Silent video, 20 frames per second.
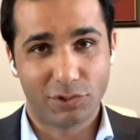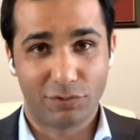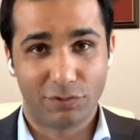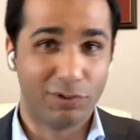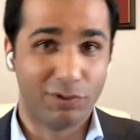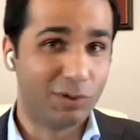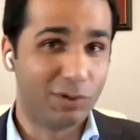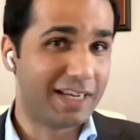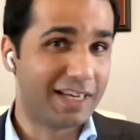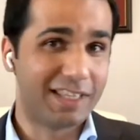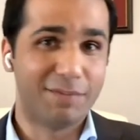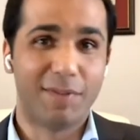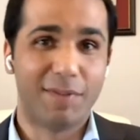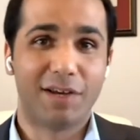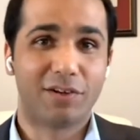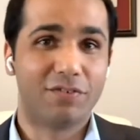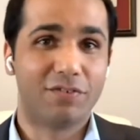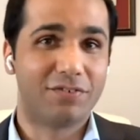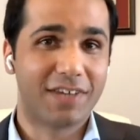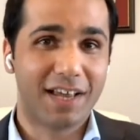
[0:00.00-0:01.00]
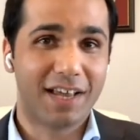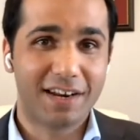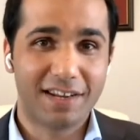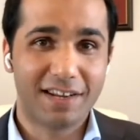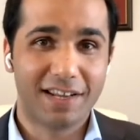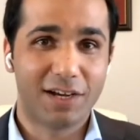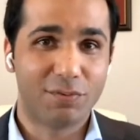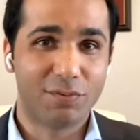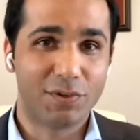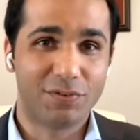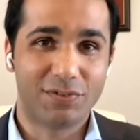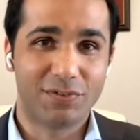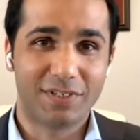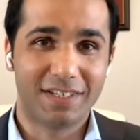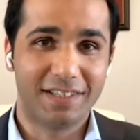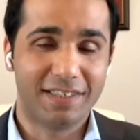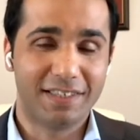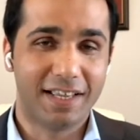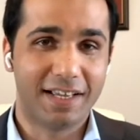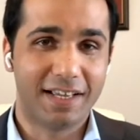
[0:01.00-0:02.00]
So if you look at the Bank of Canada, we've
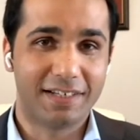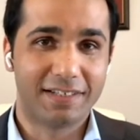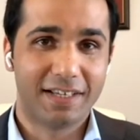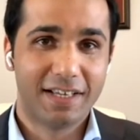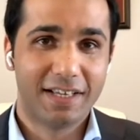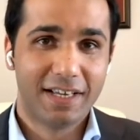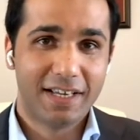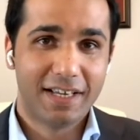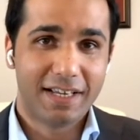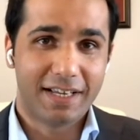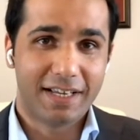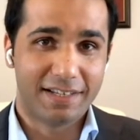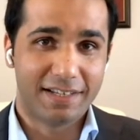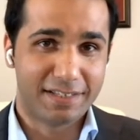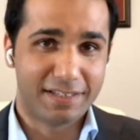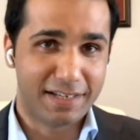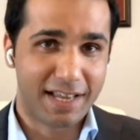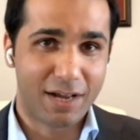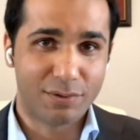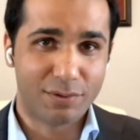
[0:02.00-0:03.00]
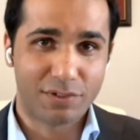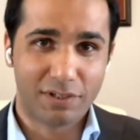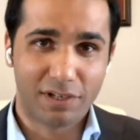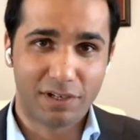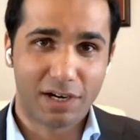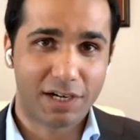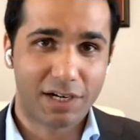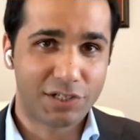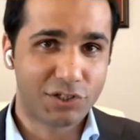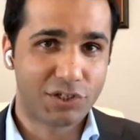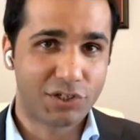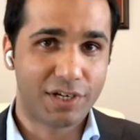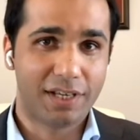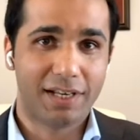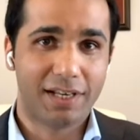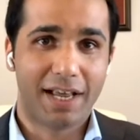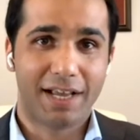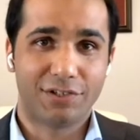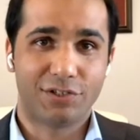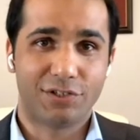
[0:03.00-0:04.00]
seen that it has announced a
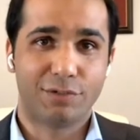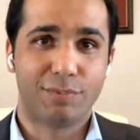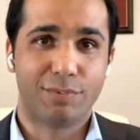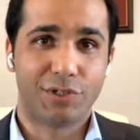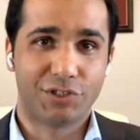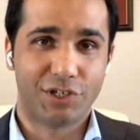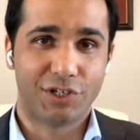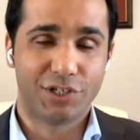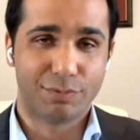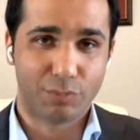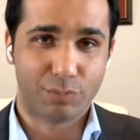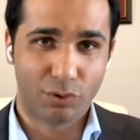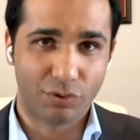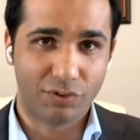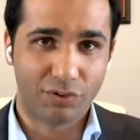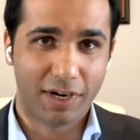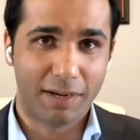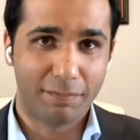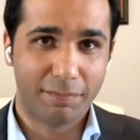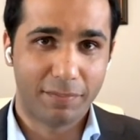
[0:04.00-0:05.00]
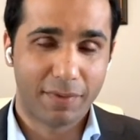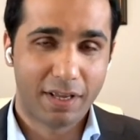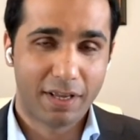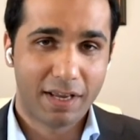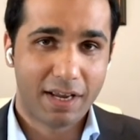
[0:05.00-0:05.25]
large-scale asset purchase program.